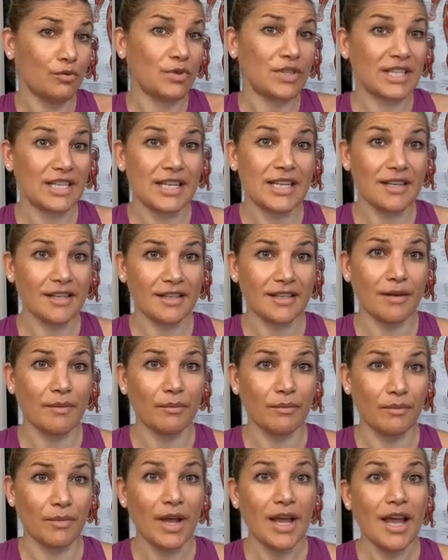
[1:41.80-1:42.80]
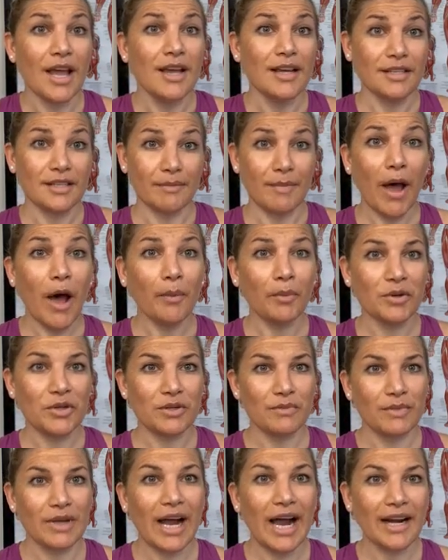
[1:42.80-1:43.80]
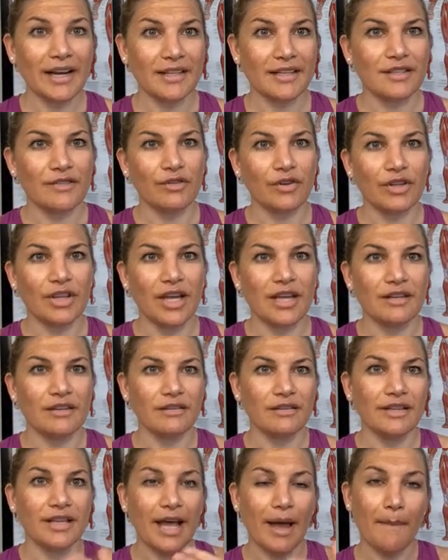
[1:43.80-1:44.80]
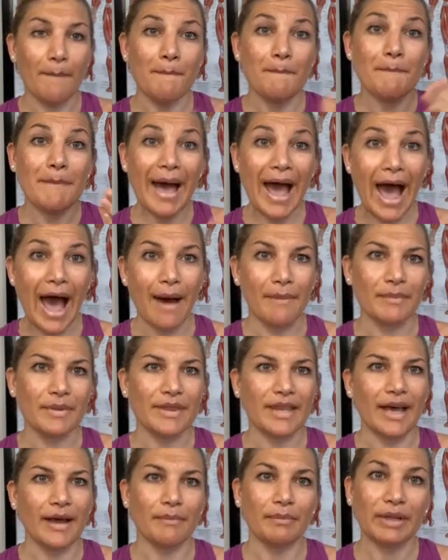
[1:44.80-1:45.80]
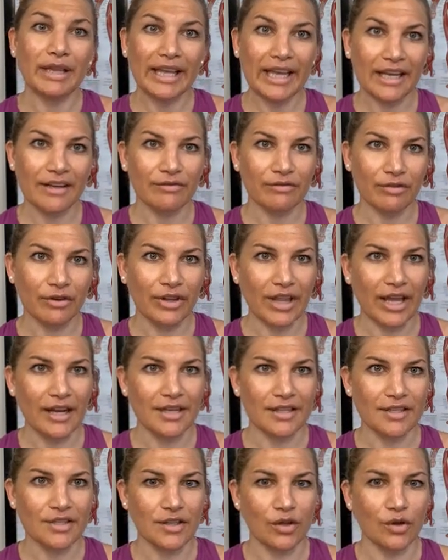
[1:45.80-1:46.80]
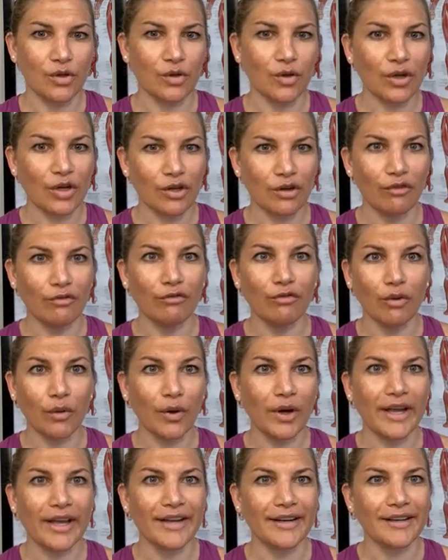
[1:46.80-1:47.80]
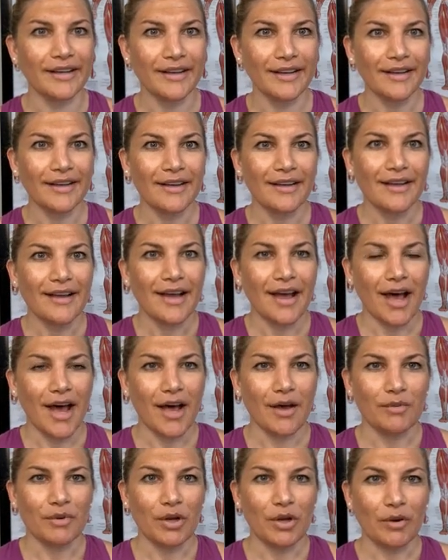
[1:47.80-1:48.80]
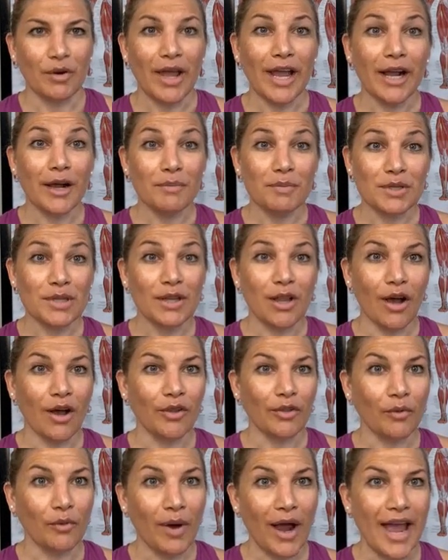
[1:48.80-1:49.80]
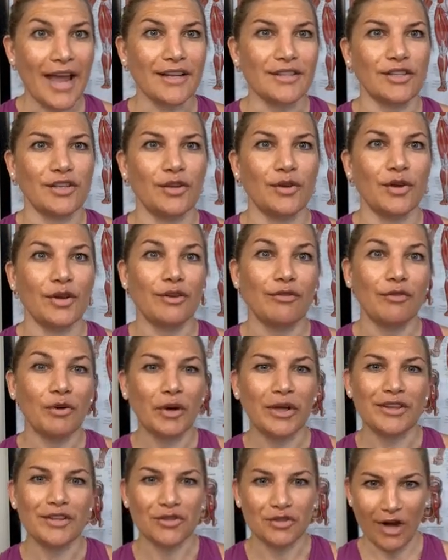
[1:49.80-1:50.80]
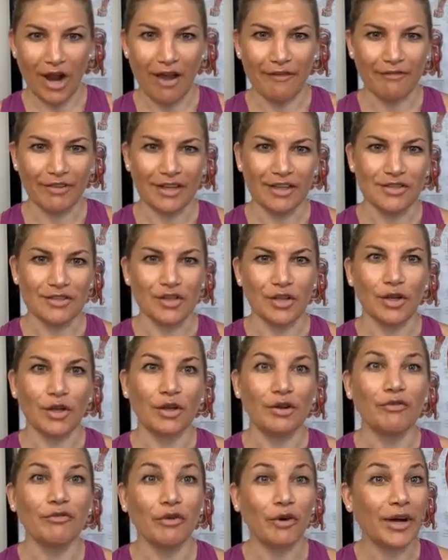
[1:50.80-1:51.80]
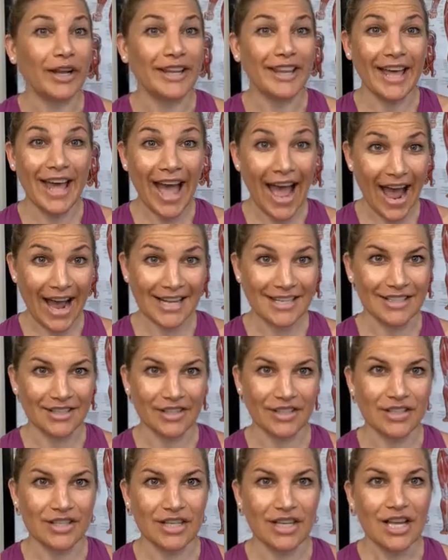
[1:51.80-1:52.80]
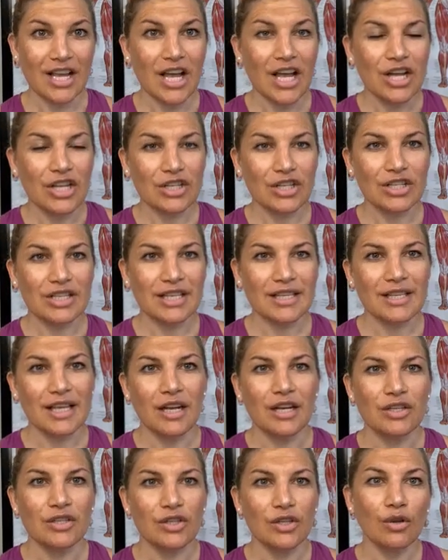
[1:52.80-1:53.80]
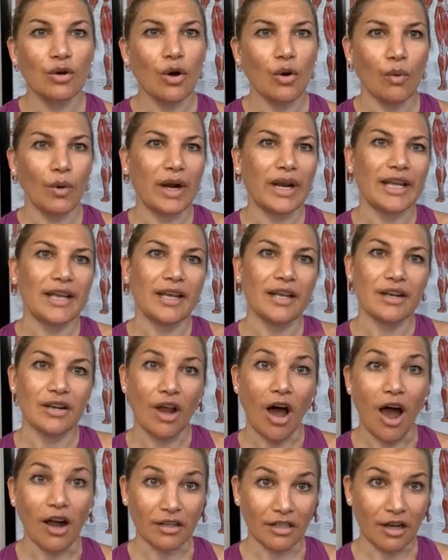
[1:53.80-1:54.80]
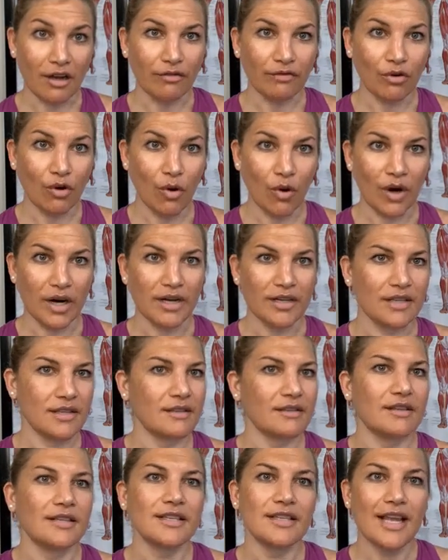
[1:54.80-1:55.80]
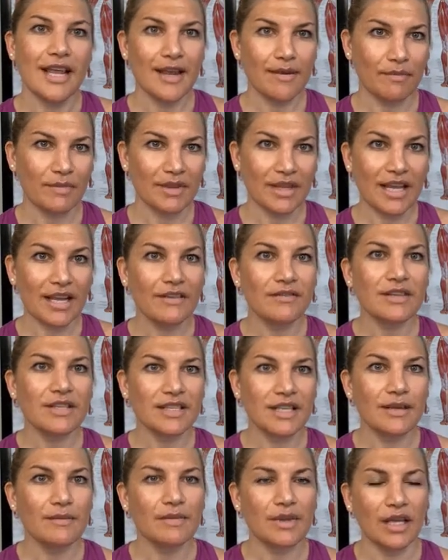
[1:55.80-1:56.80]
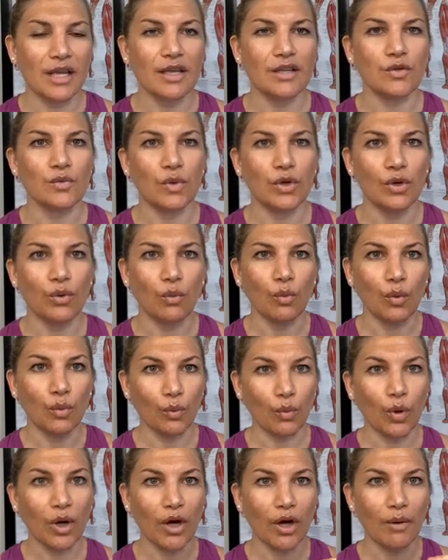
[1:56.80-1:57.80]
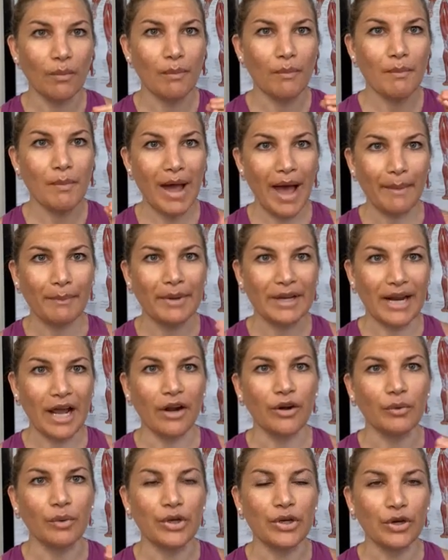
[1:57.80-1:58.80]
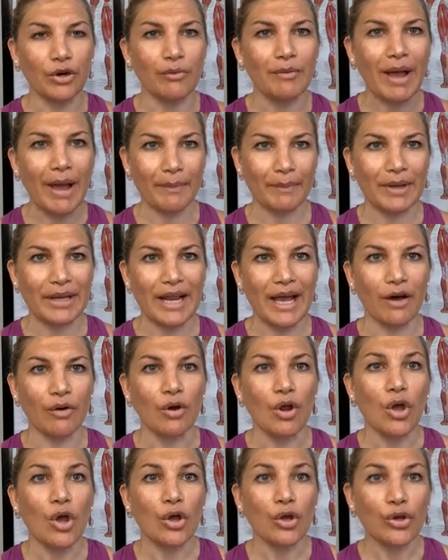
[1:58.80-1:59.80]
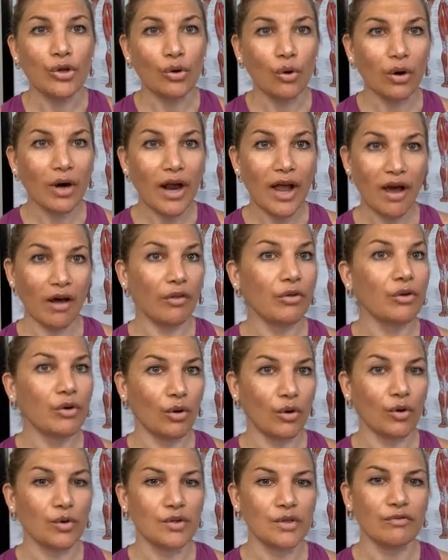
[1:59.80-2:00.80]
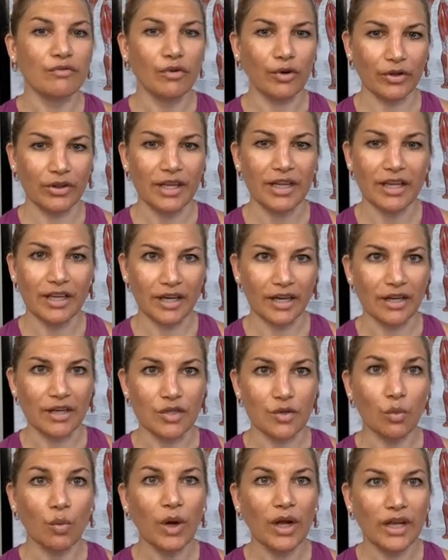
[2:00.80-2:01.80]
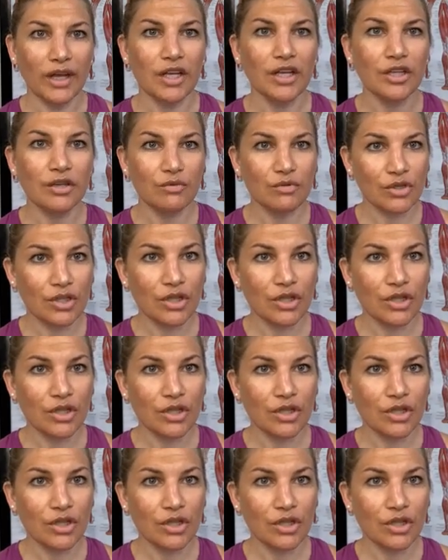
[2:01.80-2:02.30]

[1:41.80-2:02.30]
seek some help or some guidance for that map, that plan for that, is so you can avoid hiccups along the way, so you can avoid the traffic, so you can avoid the hazards. Just like that is you don't want to get knocked off course. Think of the same thing as when we're mapping out, or when you're mapping out your health goals for the year, is what can you